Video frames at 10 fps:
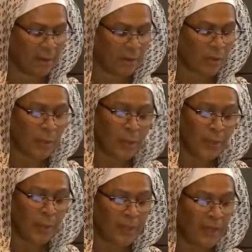So
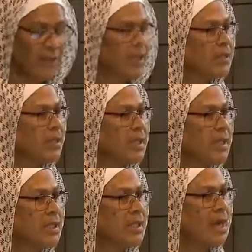this benevolence
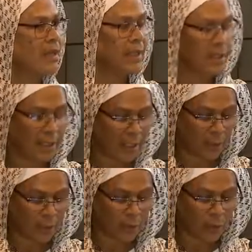is not
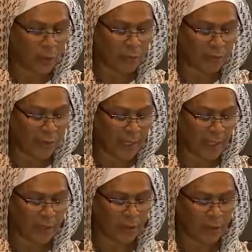intended to
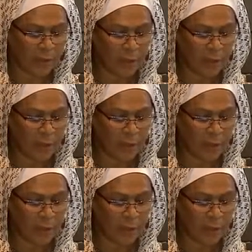offend